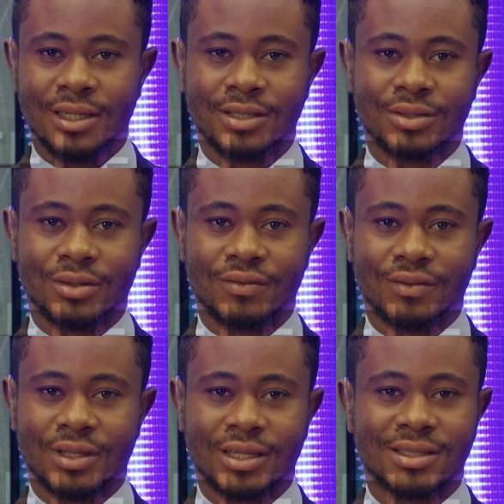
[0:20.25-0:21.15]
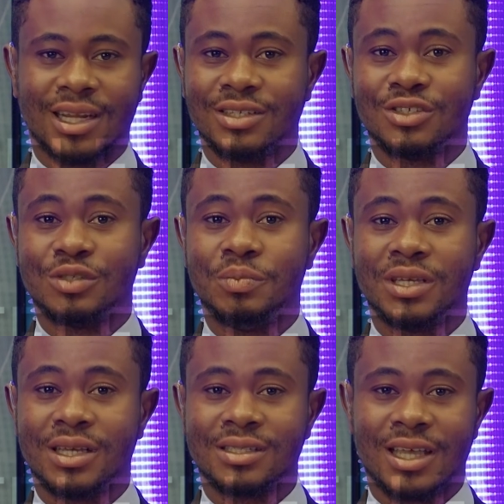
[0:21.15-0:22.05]
So of, that's Nigeria's
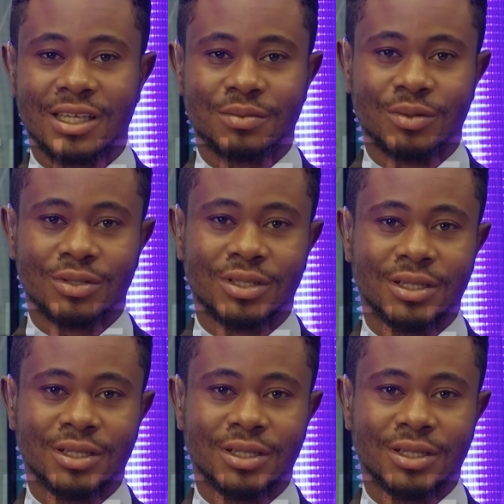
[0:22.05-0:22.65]
biggest export.